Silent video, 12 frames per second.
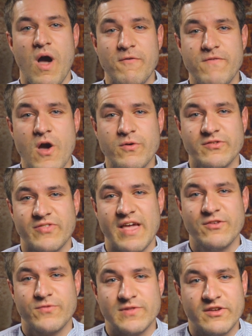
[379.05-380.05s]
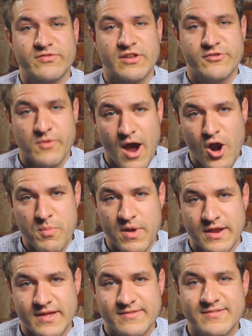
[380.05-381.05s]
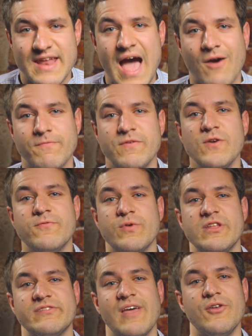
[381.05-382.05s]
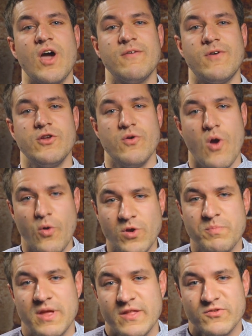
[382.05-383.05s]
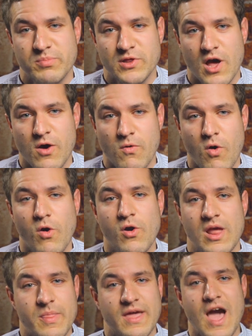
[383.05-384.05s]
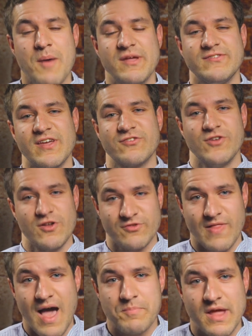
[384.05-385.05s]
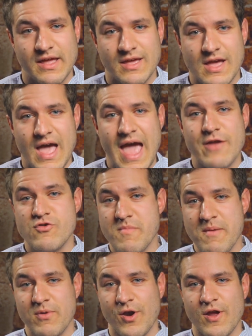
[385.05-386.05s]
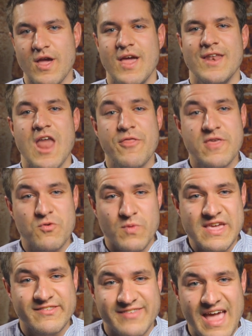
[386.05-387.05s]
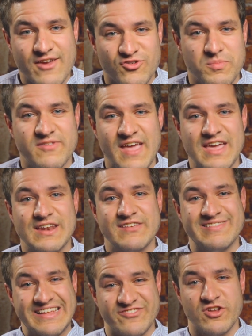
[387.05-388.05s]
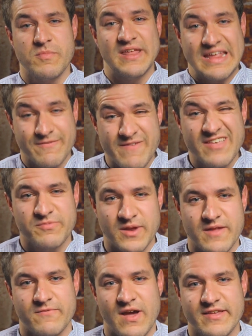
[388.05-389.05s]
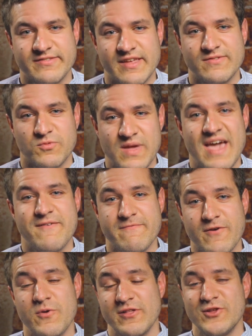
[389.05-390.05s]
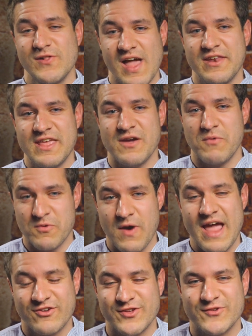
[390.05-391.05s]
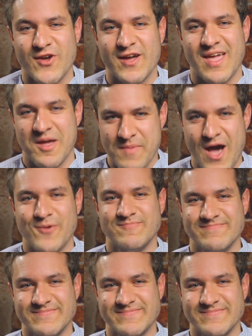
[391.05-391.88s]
Well, folks, thanks for listening to our opinions. Now, feel free to sound off on your own opinions below or in the comment section on Jalopnik. And remember, nothing we say should be taken as legitimate investment advice, since we have very little idea what we're actually talking about.